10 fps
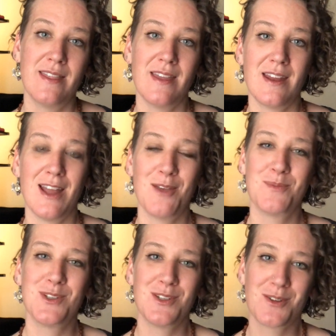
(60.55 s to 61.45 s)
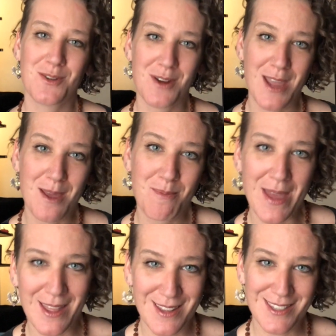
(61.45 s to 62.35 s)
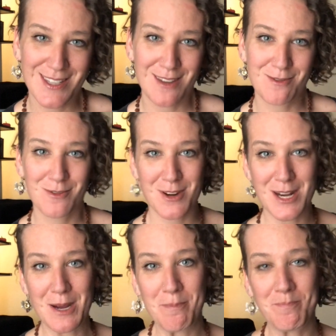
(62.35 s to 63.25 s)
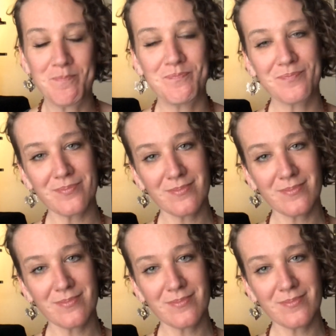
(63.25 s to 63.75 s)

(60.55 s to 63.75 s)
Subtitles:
that helps to create balance and freedom